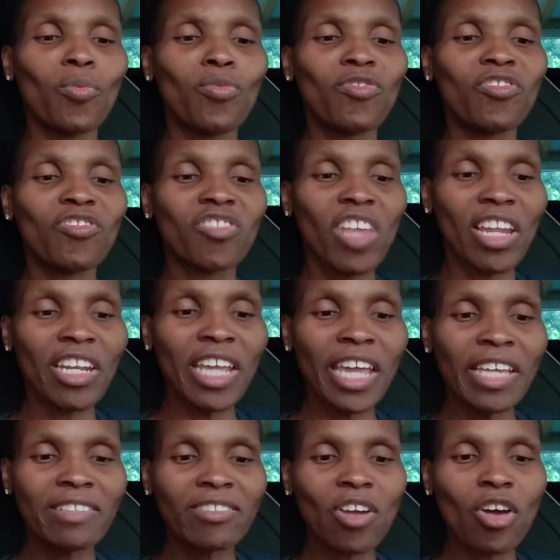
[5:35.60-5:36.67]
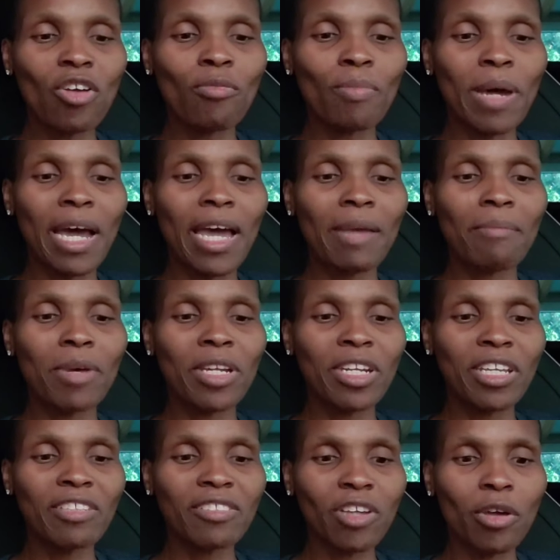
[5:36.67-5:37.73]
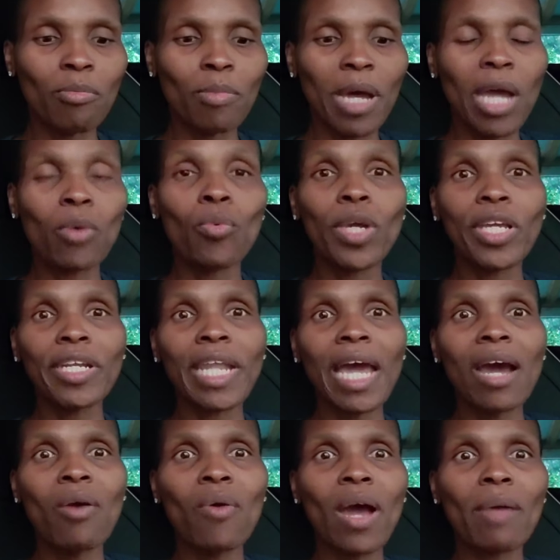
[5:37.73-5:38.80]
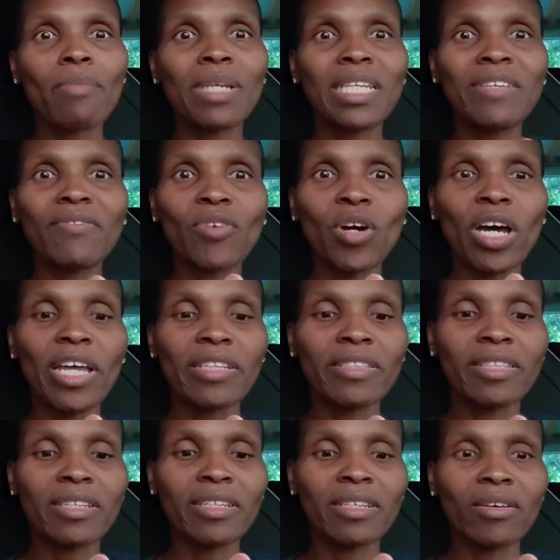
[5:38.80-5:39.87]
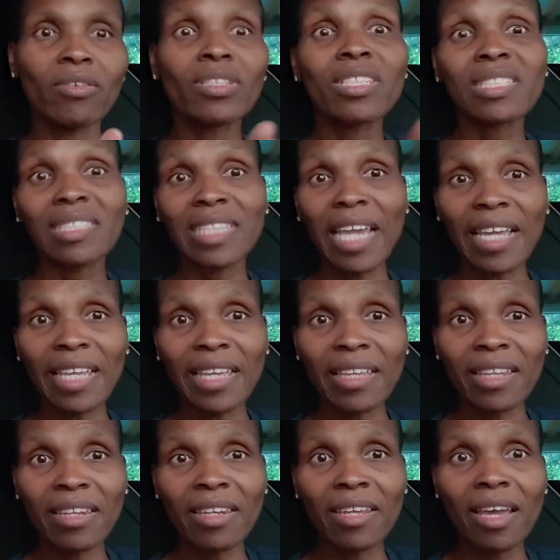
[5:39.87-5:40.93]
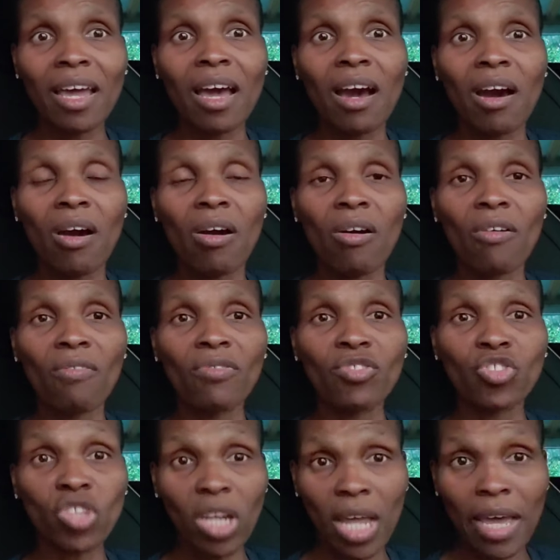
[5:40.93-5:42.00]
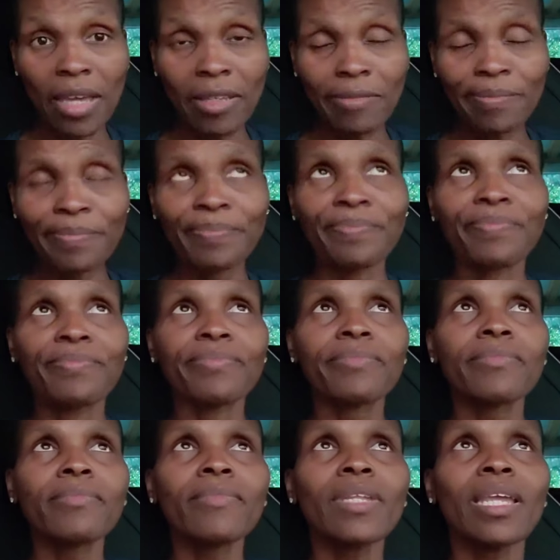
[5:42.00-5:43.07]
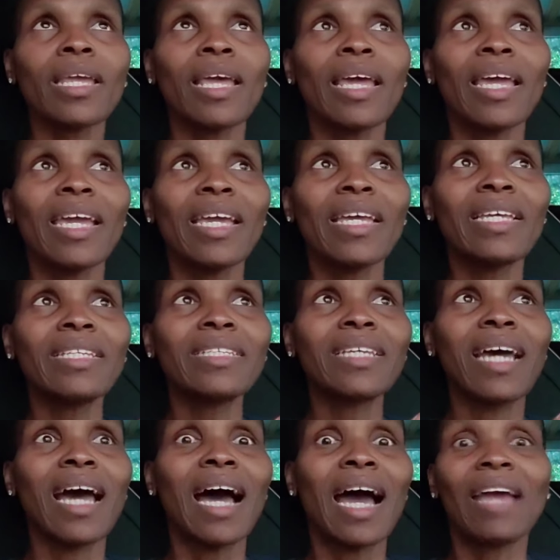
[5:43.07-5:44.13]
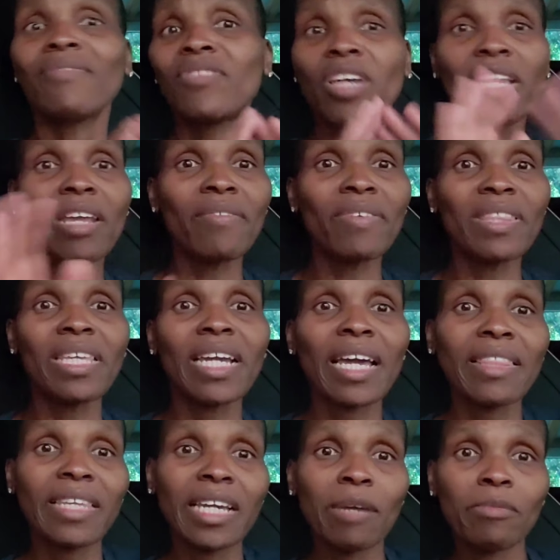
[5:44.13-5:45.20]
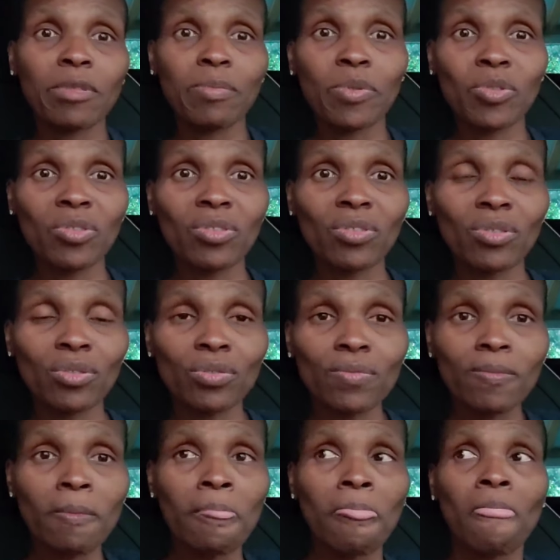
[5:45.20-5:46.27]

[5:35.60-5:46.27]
Sunday has gone by, Monday has gone by. We are now, I believe, on the 2nd of July. And I've done everything I think I'm supposed to do.